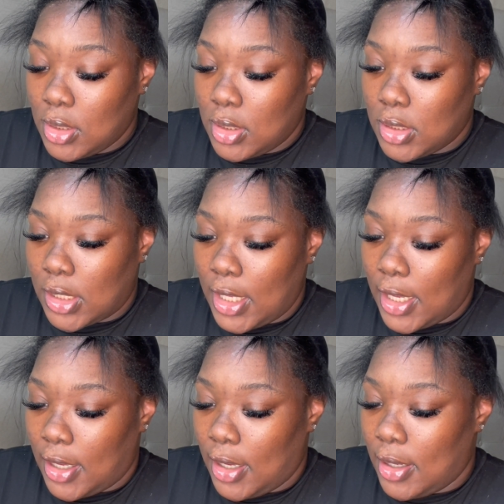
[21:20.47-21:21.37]
So
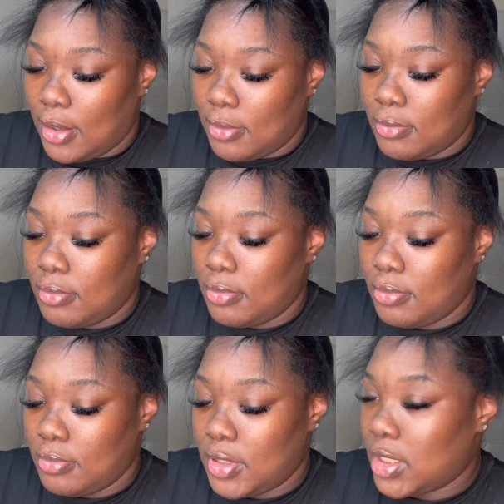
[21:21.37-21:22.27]
yeah,
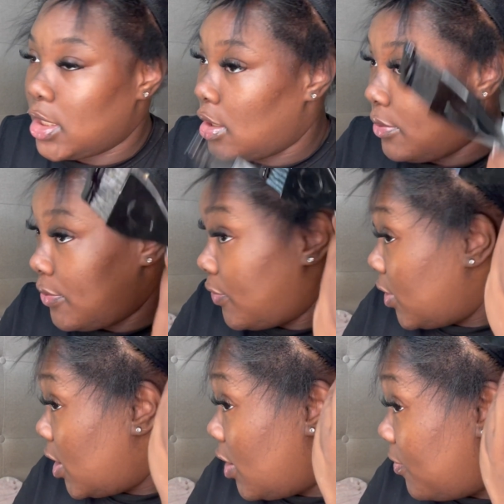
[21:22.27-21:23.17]
just enough
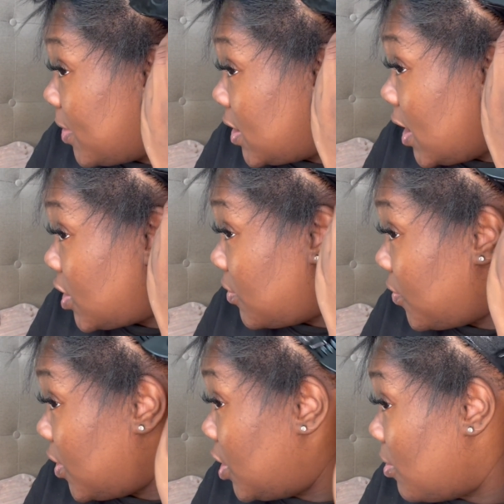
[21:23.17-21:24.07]
of protection
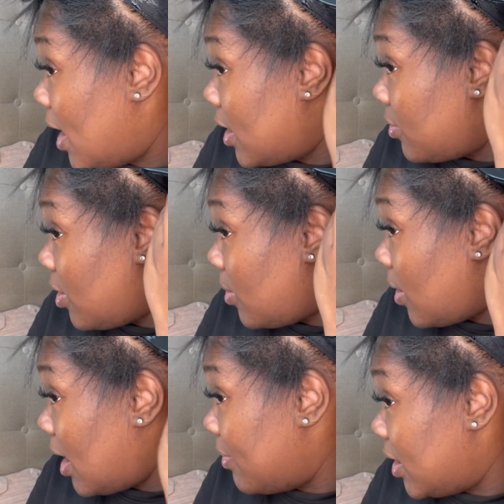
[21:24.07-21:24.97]
for you. I don't know
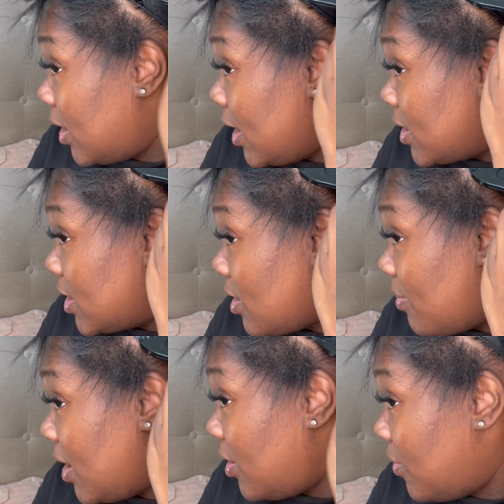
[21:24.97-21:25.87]
how many layers is gonna
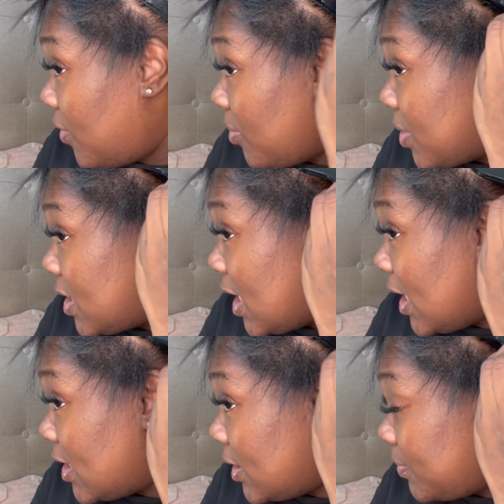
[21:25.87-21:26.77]
make you feel
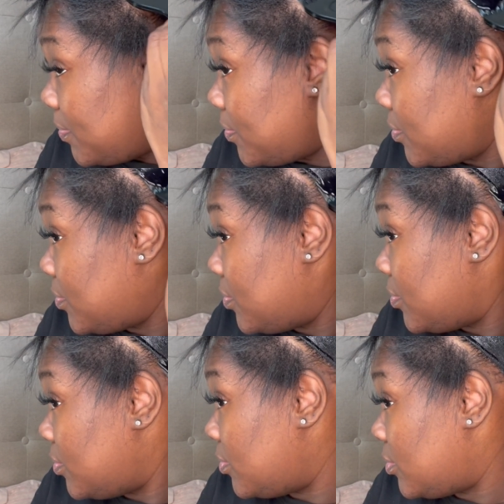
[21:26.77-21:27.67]
protected.
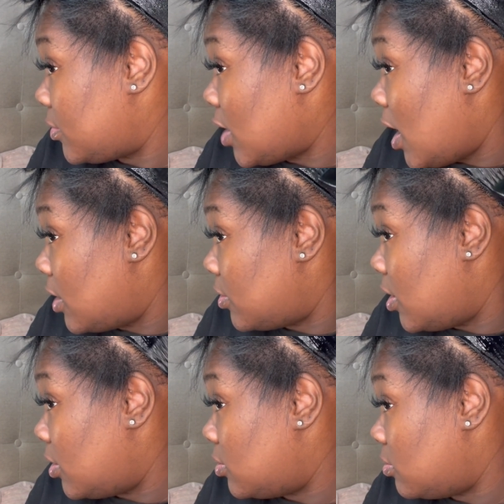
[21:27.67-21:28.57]
I don't know.